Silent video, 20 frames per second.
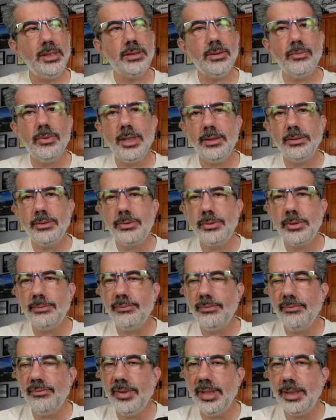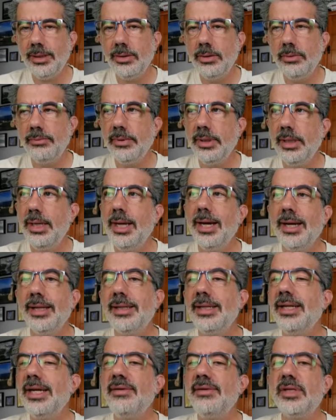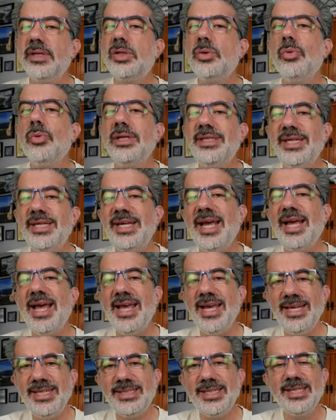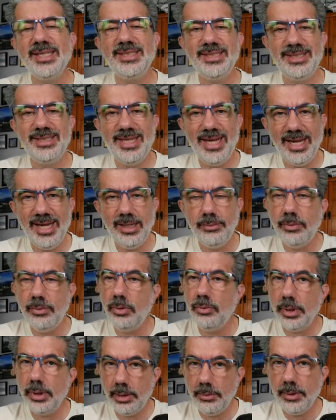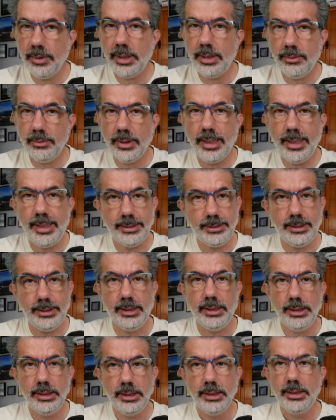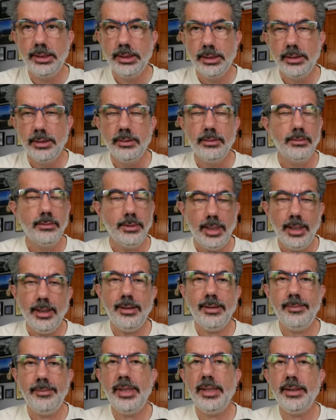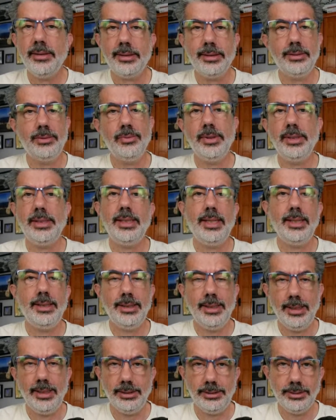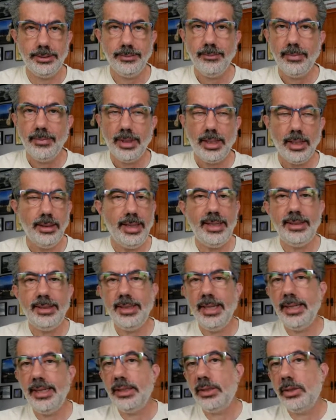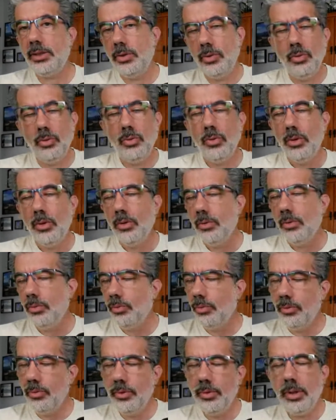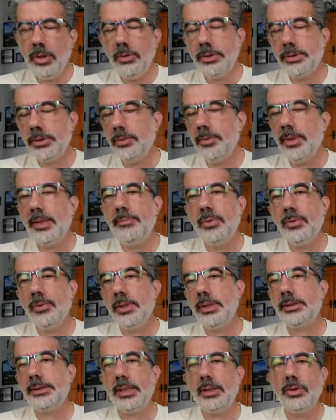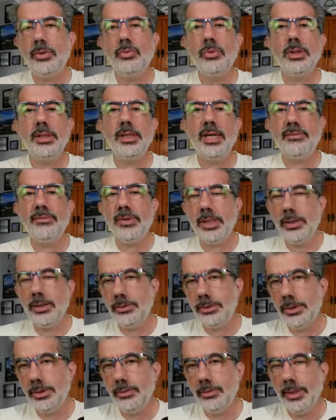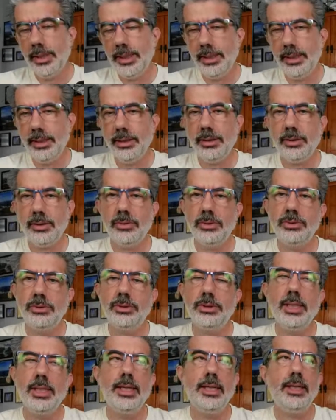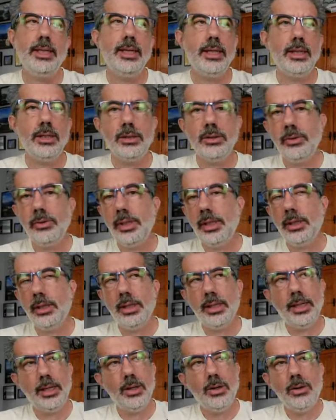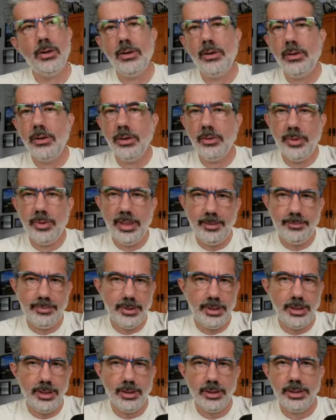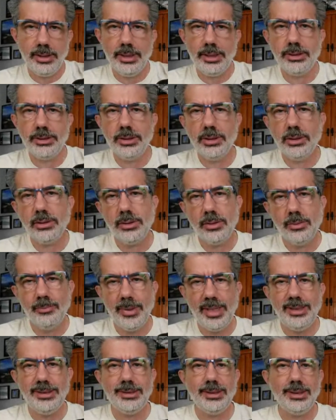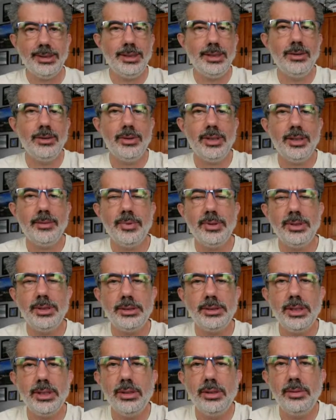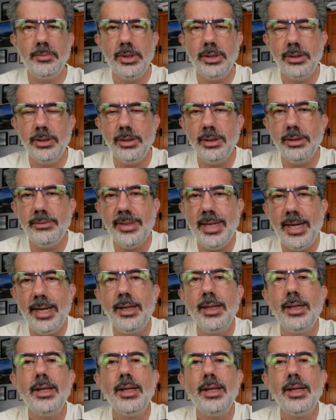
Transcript: it's a round trip from Vancouver. And then they have a 28-day. If you really want to do Alaska, Holland America, 28 days. They take you go to so many ports that you will never go to on any other cruise line, including all the way up to the Arctic Circle, basically going up to Dutch Harbor and all of that.